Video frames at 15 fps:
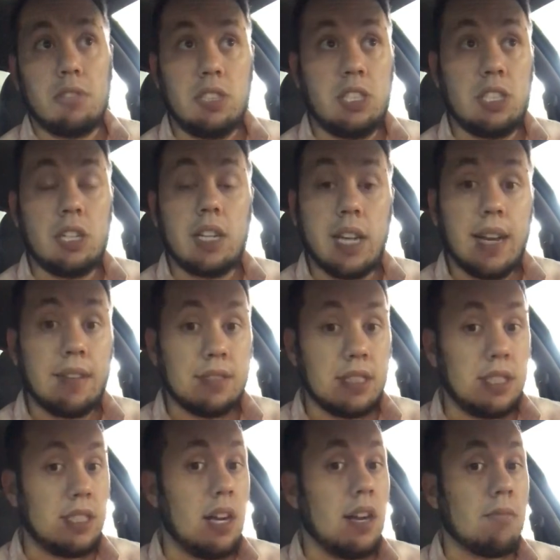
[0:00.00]
We should have
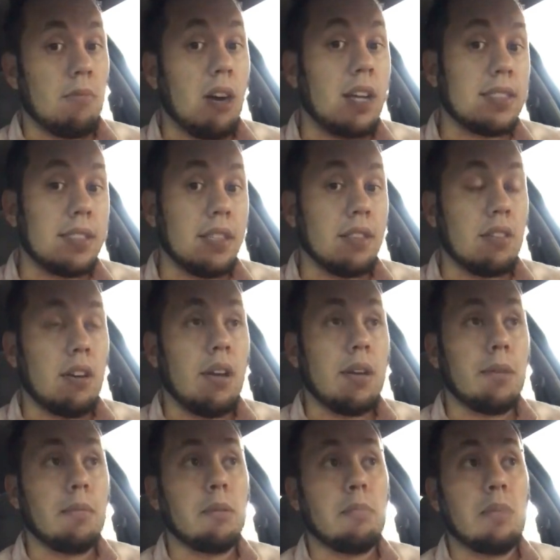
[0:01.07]
Deshaun Watson throwing
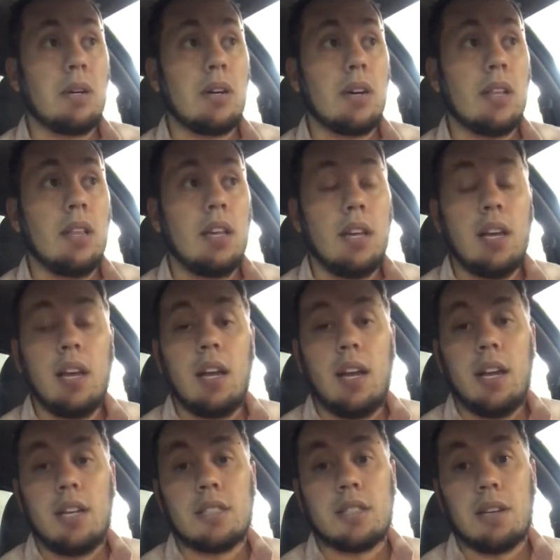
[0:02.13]
him the ball,
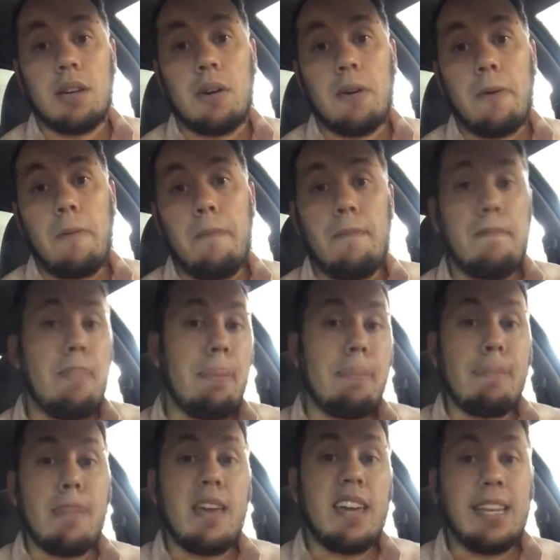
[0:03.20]
so
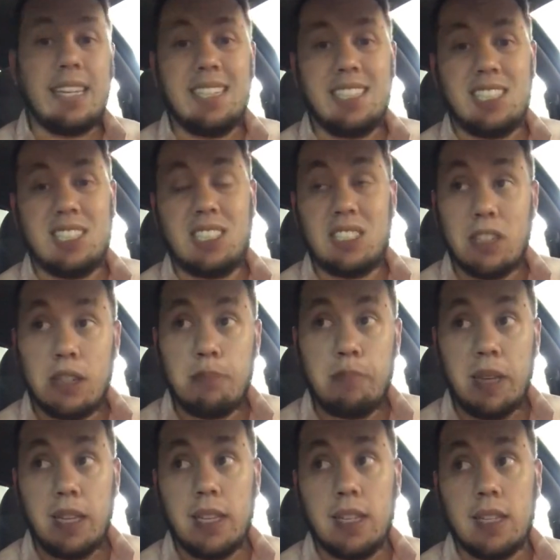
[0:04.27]
he should
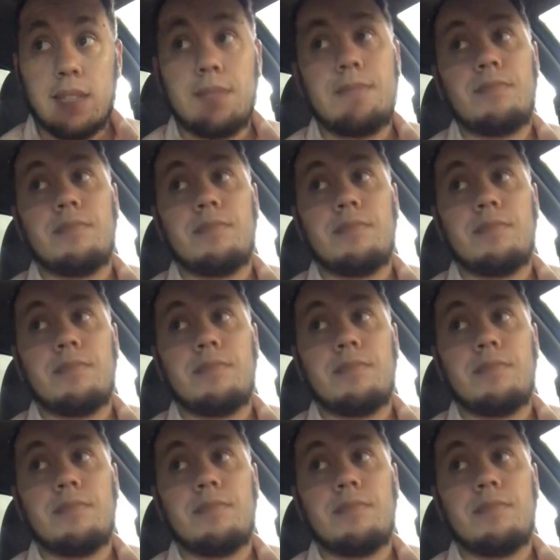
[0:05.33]
be